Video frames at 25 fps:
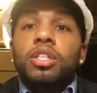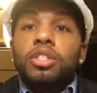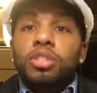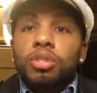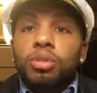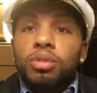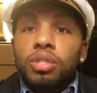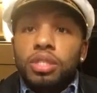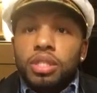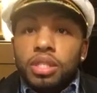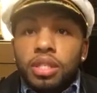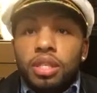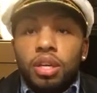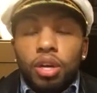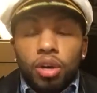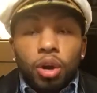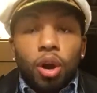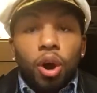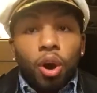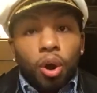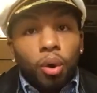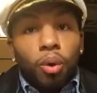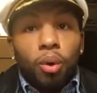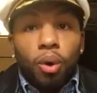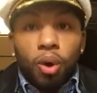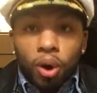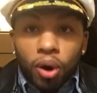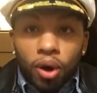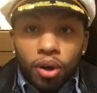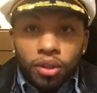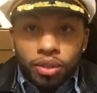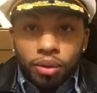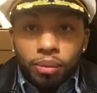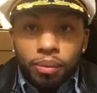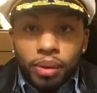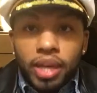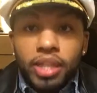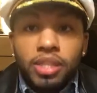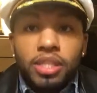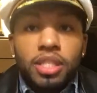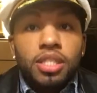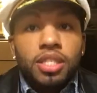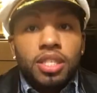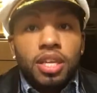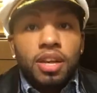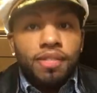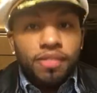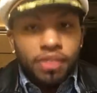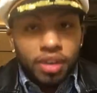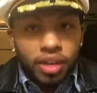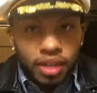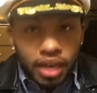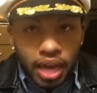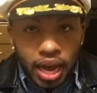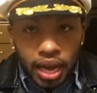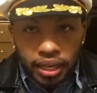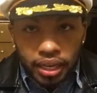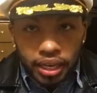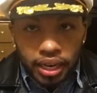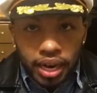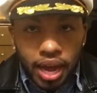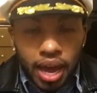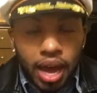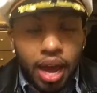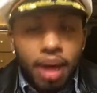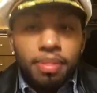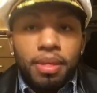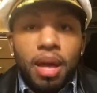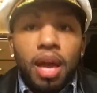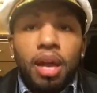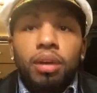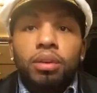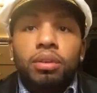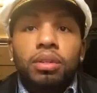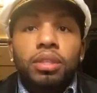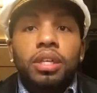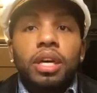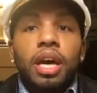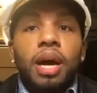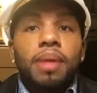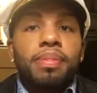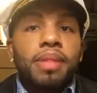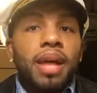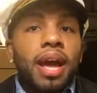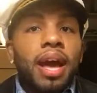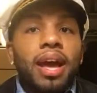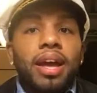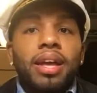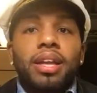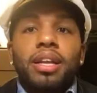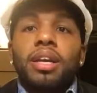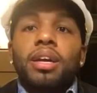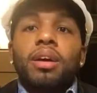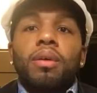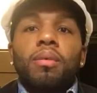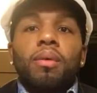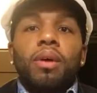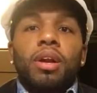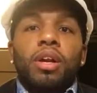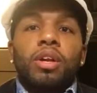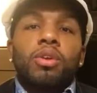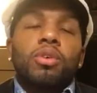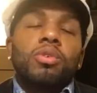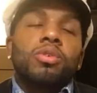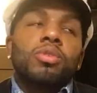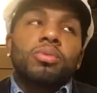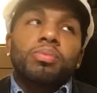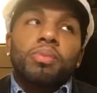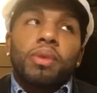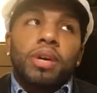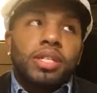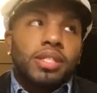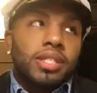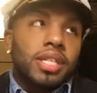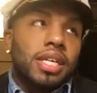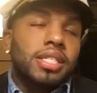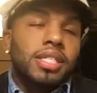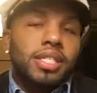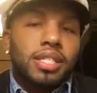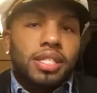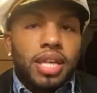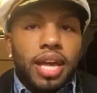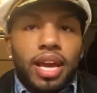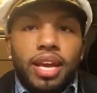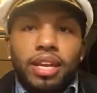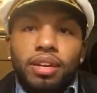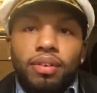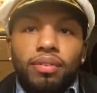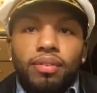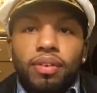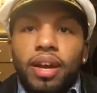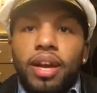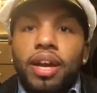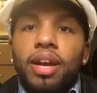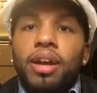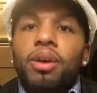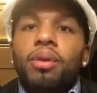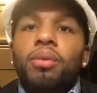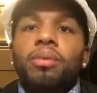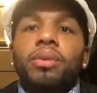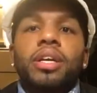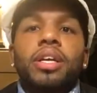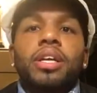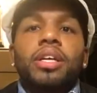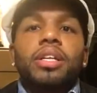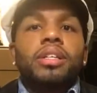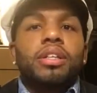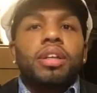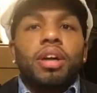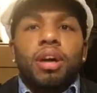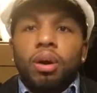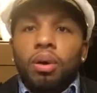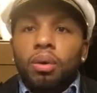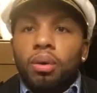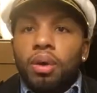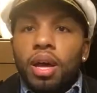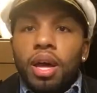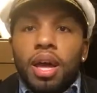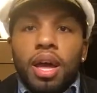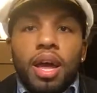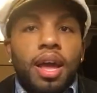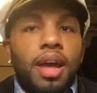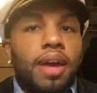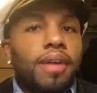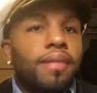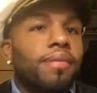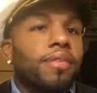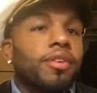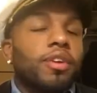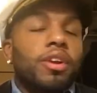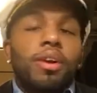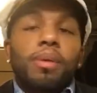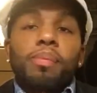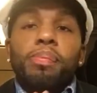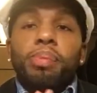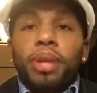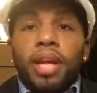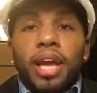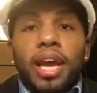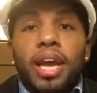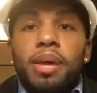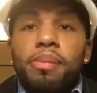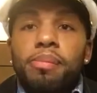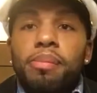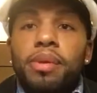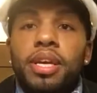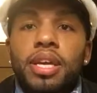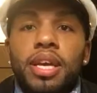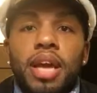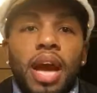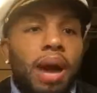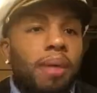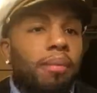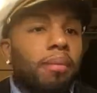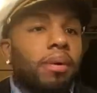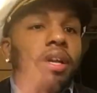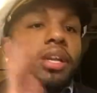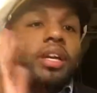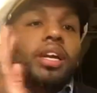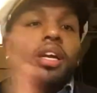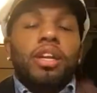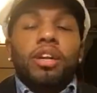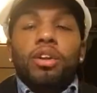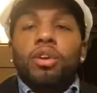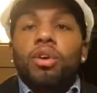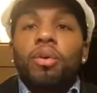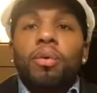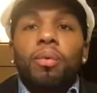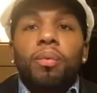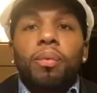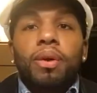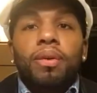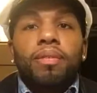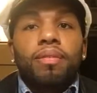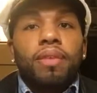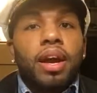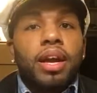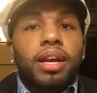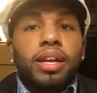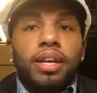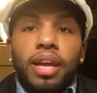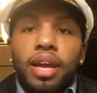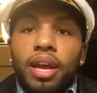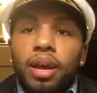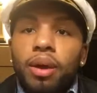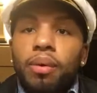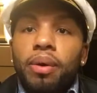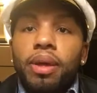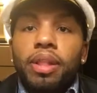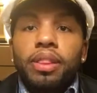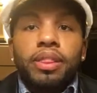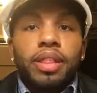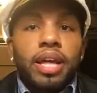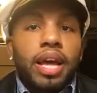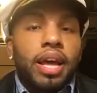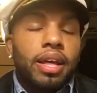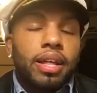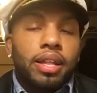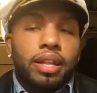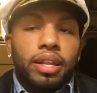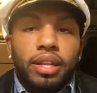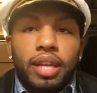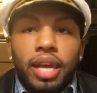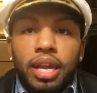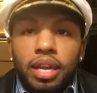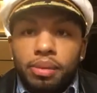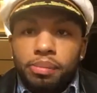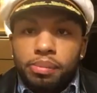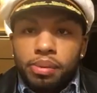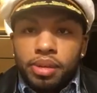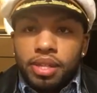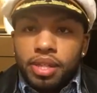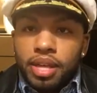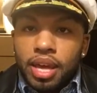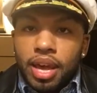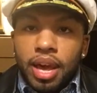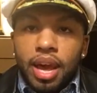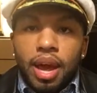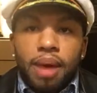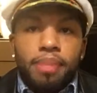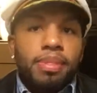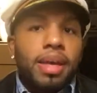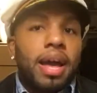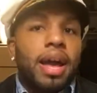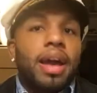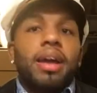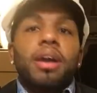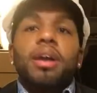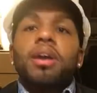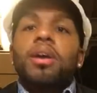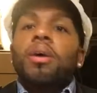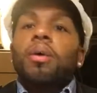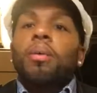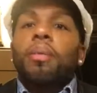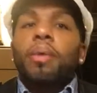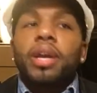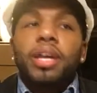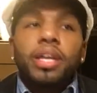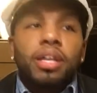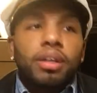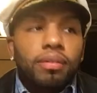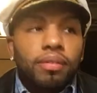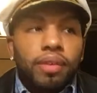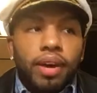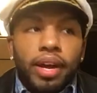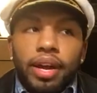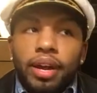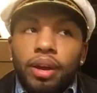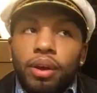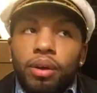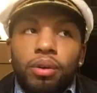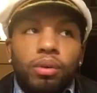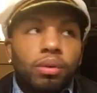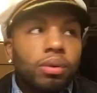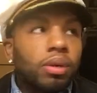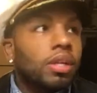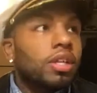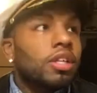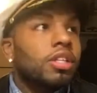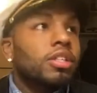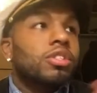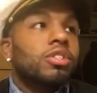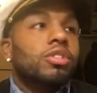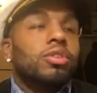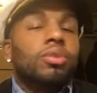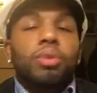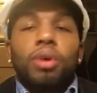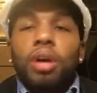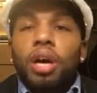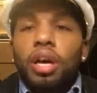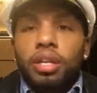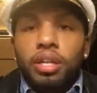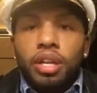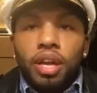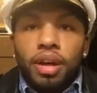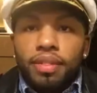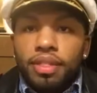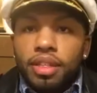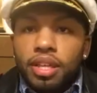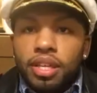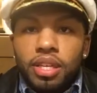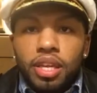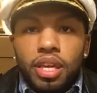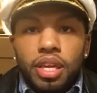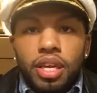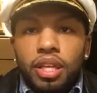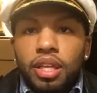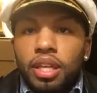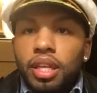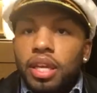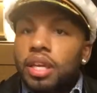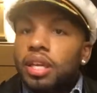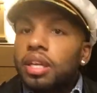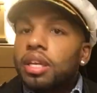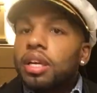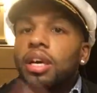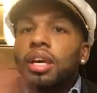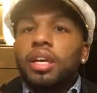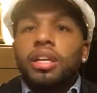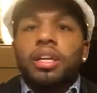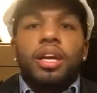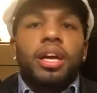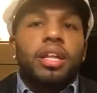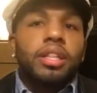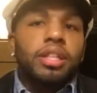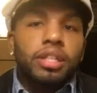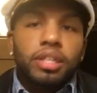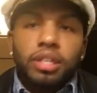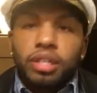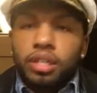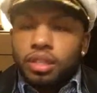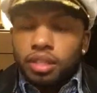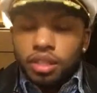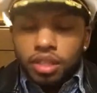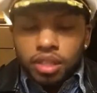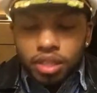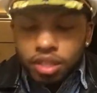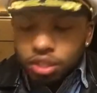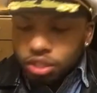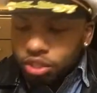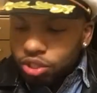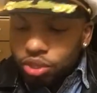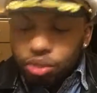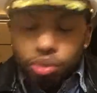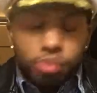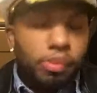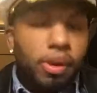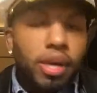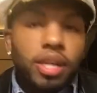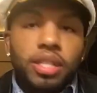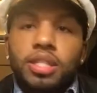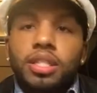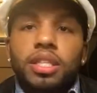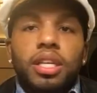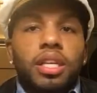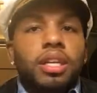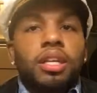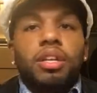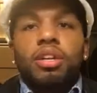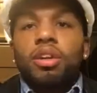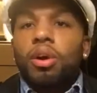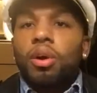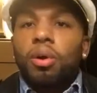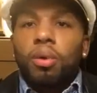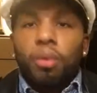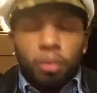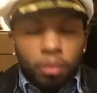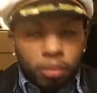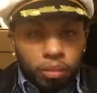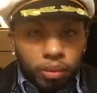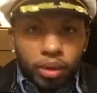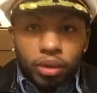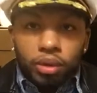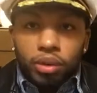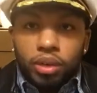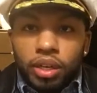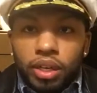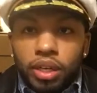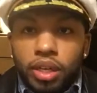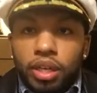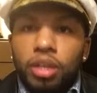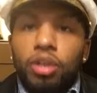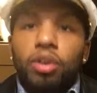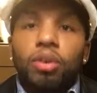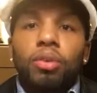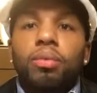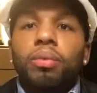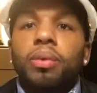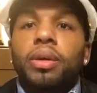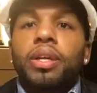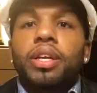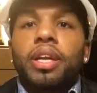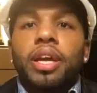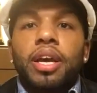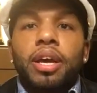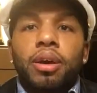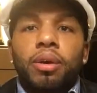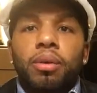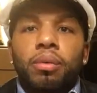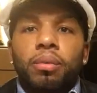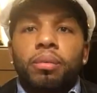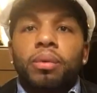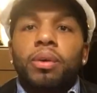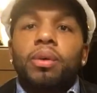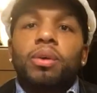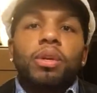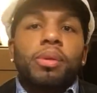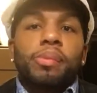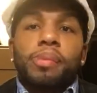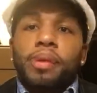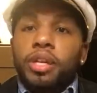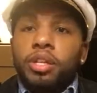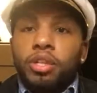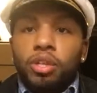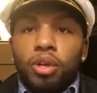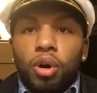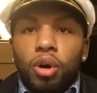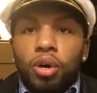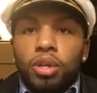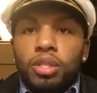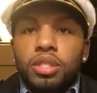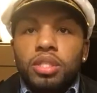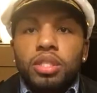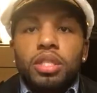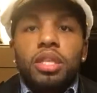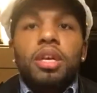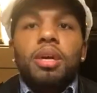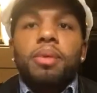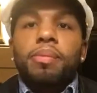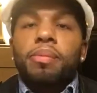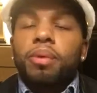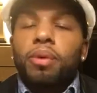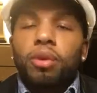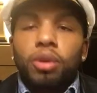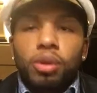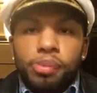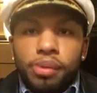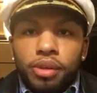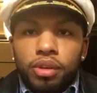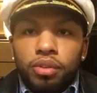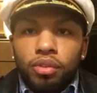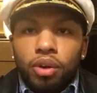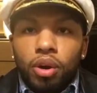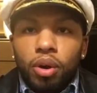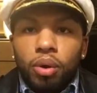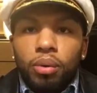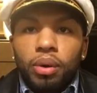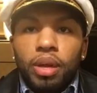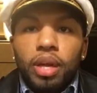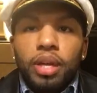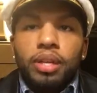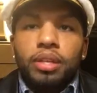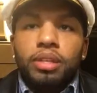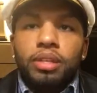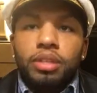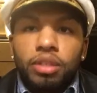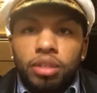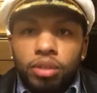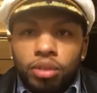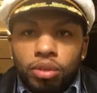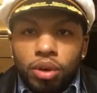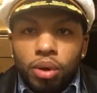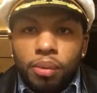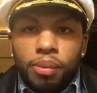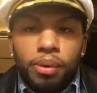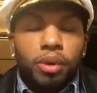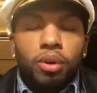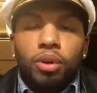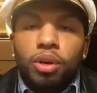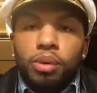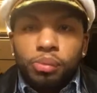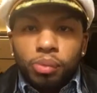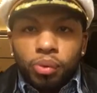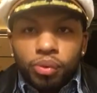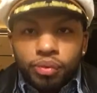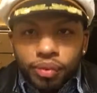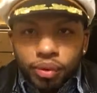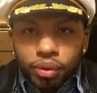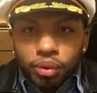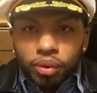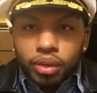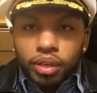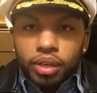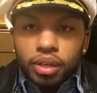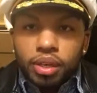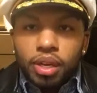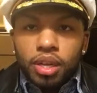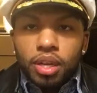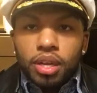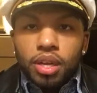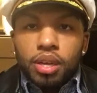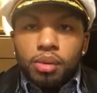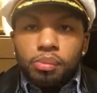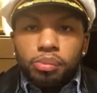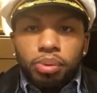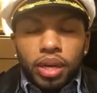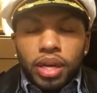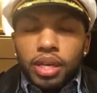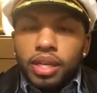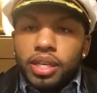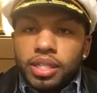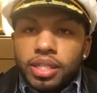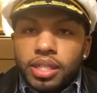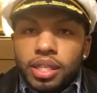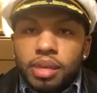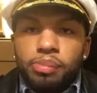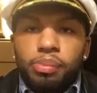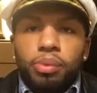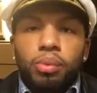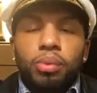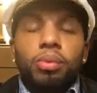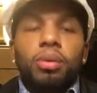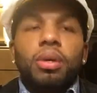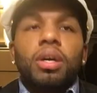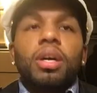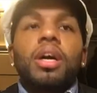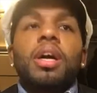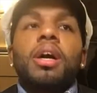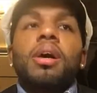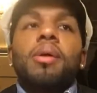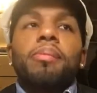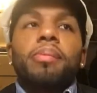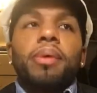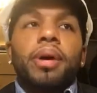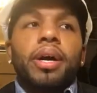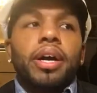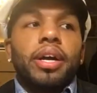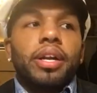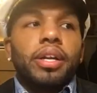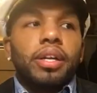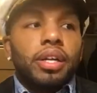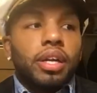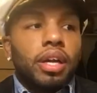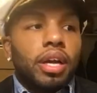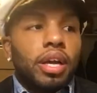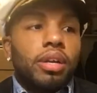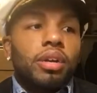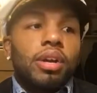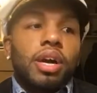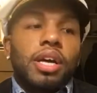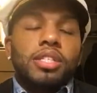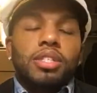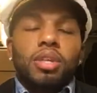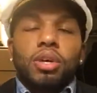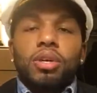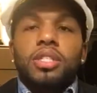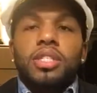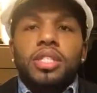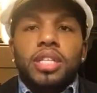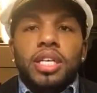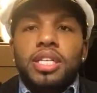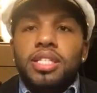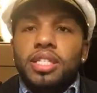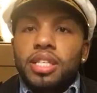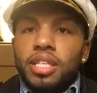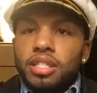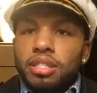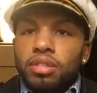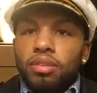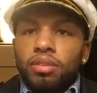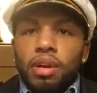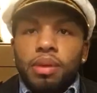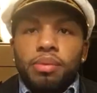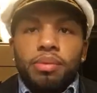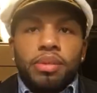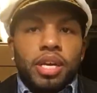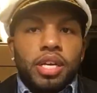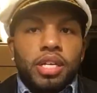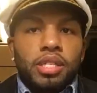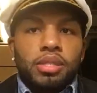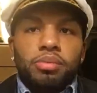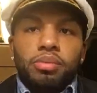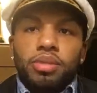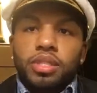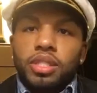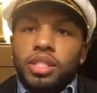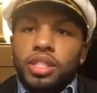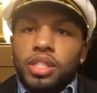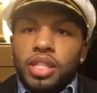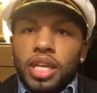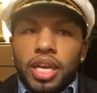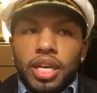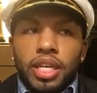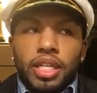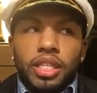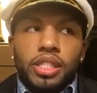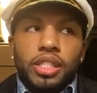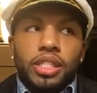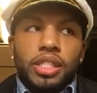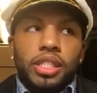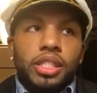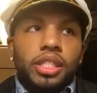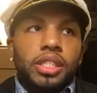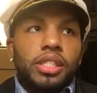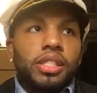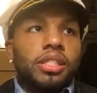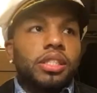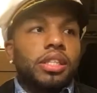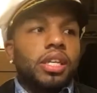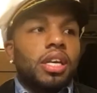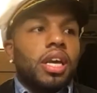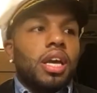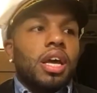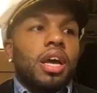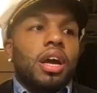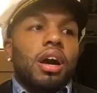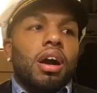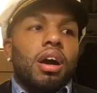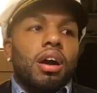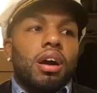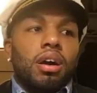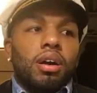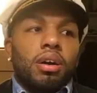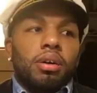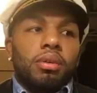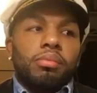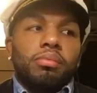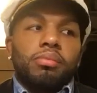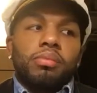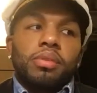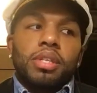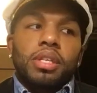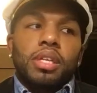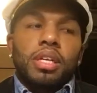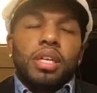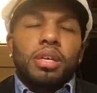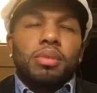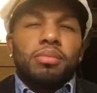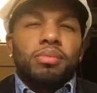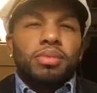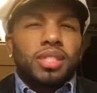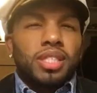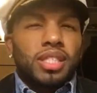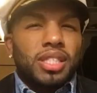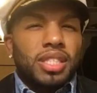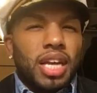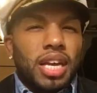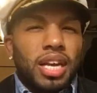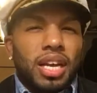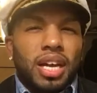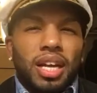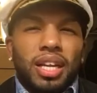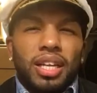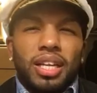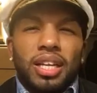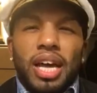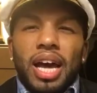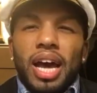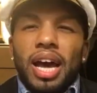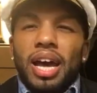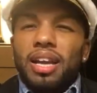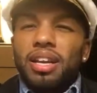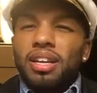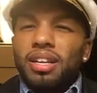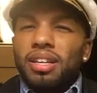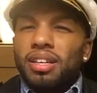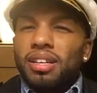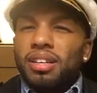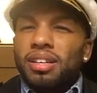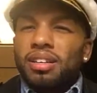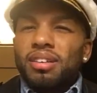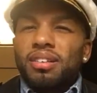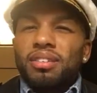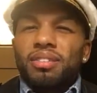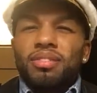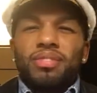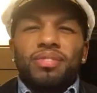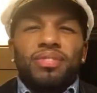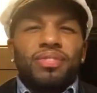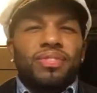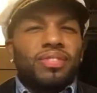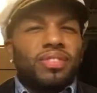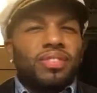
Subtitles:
to go all the way to see if you're lying or not. I'm not one of those ones that stand around and no. If you're playing me, I want to get it over with right now and let it be that. I'm not waiting around to another year later, another 2 months later. No, we're going to get it over with now. We're going to be adults. We're going to be grown, and we're going to move on. Plain and simple. But I started seeing his Instagram things was changing. It was just like a lot of